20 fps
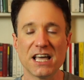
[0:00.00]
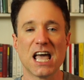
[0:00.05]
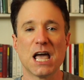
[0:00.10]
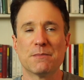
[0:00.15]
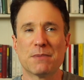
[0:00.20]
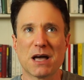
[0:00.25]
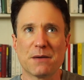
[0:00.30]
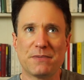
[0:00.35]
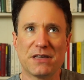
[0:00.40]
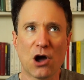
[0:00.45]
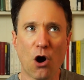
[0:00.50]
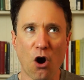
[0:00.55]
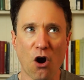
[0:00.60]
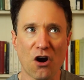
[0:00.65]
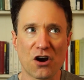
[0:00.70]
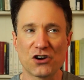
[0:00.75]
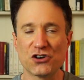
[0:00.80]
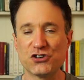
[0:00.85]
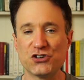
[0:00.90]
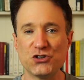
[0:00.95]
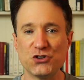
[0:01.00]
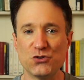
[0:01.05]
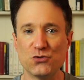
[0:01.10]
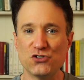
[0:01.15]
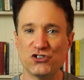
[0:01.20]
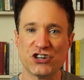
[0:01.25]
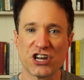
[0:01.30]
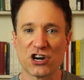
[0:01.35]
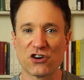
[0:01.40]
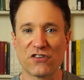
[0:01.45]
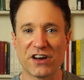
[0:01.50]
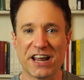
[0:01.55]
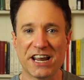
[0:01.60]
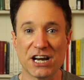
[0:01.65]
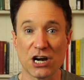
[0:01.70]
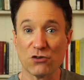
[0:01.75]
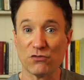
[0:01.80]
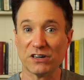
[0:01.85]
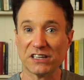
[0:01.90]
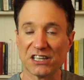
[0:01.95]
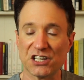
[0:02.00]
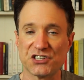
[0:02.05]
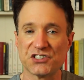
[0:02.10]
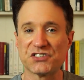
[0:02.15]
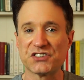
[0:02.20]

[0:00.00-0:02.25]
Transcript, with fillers: it might be hard to generate a religious